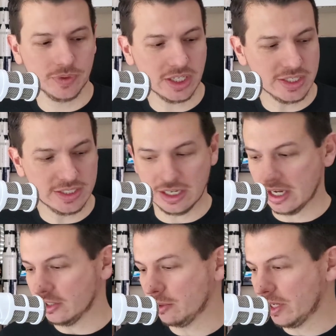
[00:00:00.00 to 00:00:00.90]
because I
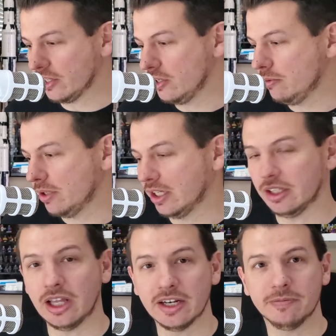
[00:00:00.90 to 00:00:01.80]
don't know about you, but a
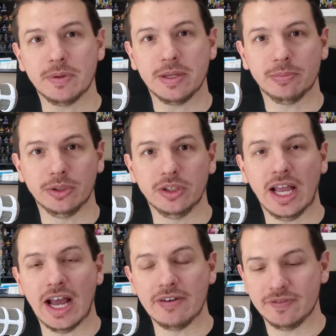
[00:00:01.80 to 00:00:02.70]
lot of people
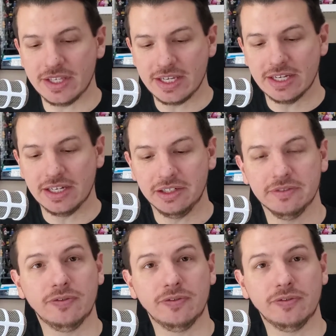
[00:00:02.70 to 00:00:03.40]
have the